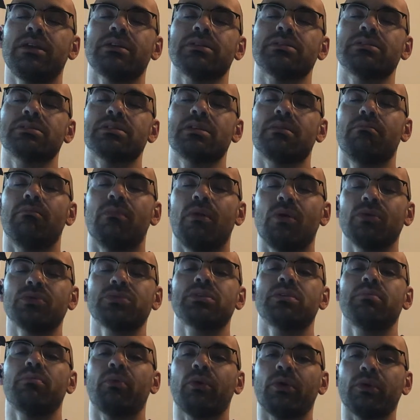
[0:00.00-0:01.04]
is the
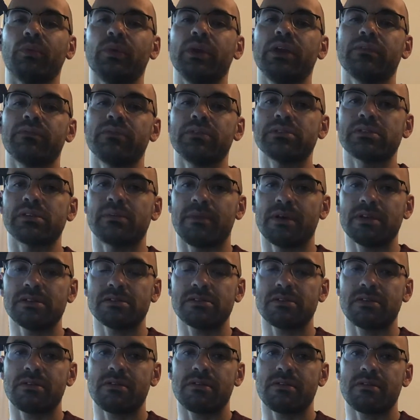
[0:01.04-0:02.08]
most important week of the
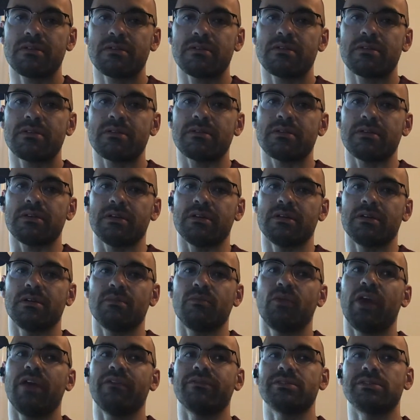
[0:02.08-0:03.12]
semester.
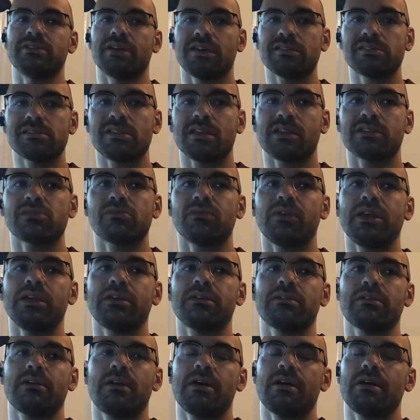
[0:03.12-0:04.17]
We have a test next week.
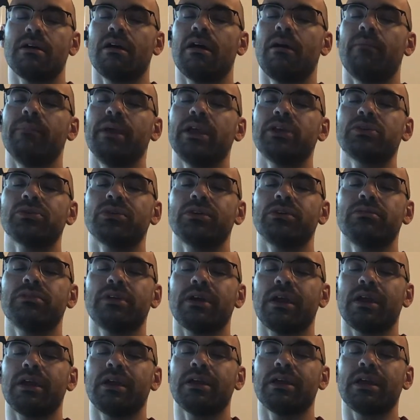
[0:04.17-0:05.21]
Make sure you
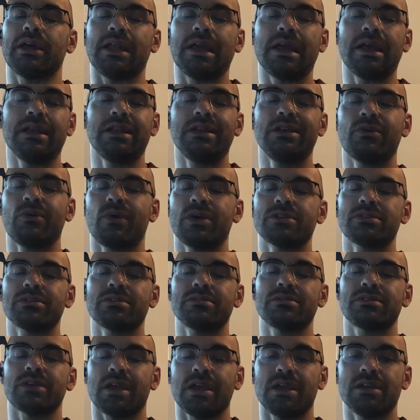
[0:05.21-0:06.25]
get any
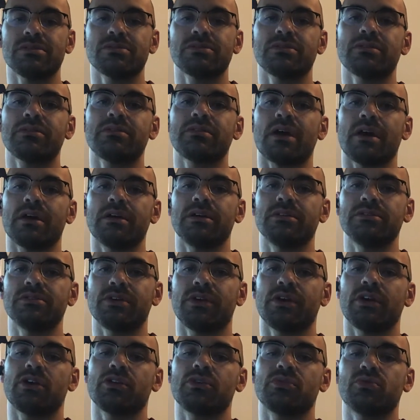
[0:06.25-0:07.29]
questions answered
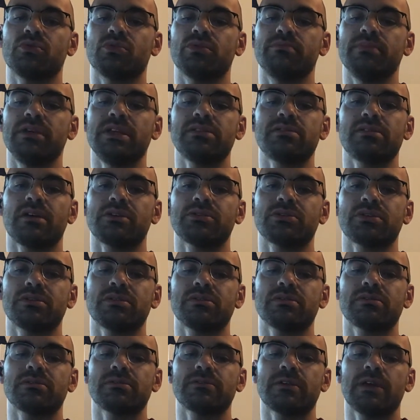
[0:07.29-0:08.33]
during our Google Meet
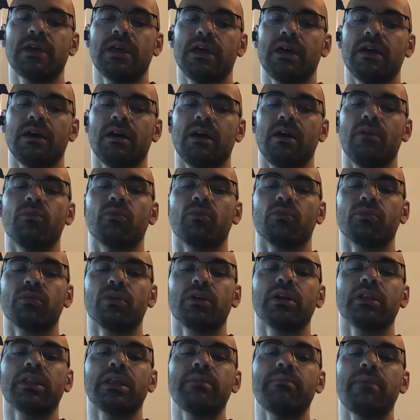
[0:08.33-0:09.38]
sessions.
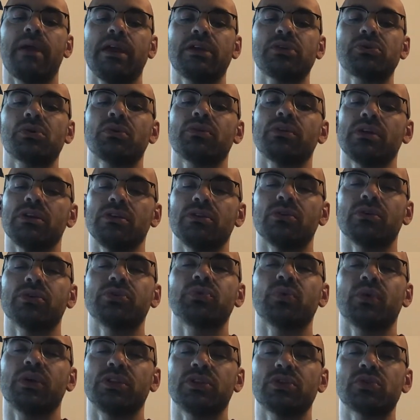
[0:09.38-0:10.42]
Really make sure that you're
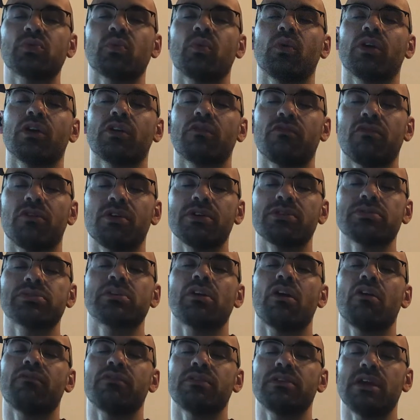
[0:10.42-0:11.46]
doing this work for
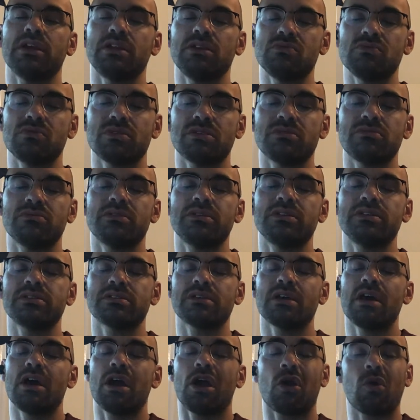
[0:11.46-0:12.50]
yourself and that you can do these
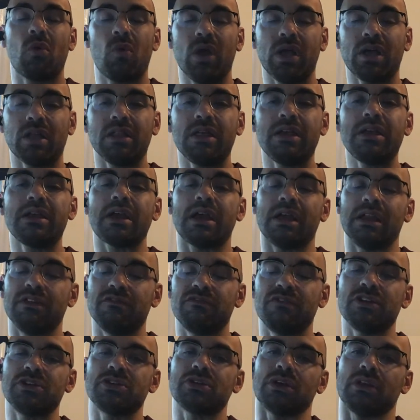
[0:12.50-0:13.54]
quickly and
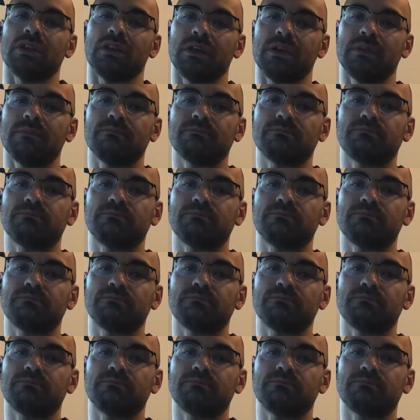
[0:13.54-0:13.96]
efficiently.